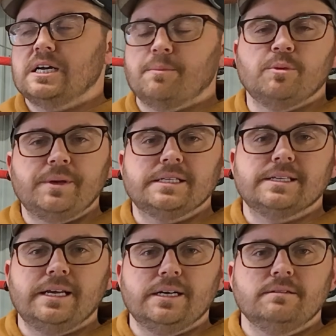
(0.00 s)
a couple minutes
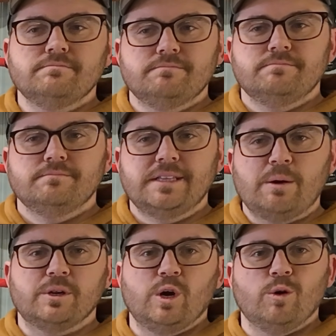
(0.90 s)
later,
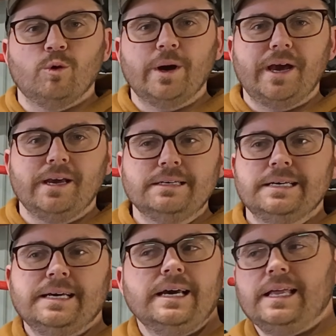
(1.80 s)
that would go away,
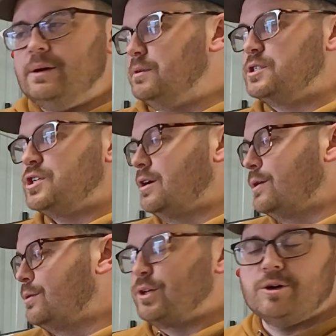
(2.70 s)
and it would
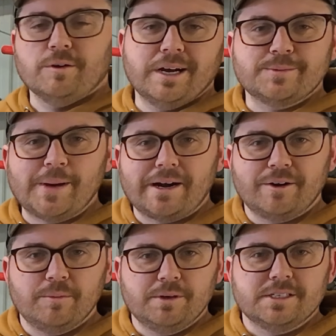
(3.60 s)
show the correct
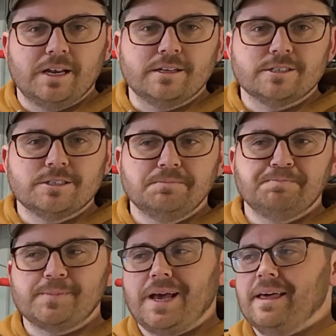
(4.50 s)
battery percentage.
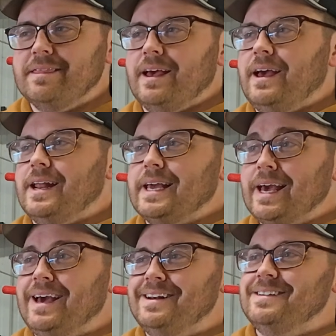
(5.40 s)
And then
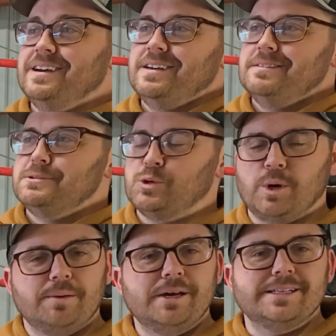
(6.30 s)
again,
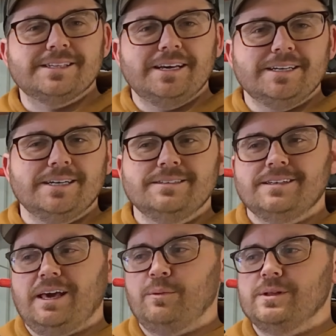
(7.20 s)
20 minutes later,
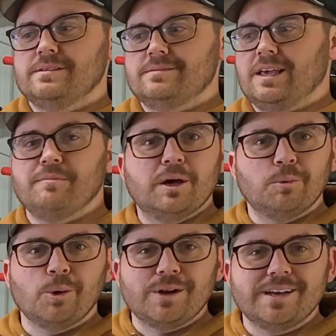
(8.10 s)
it would give me a
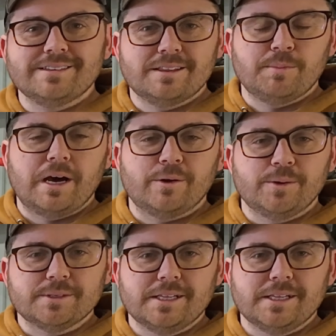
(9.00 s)
warning that the battery was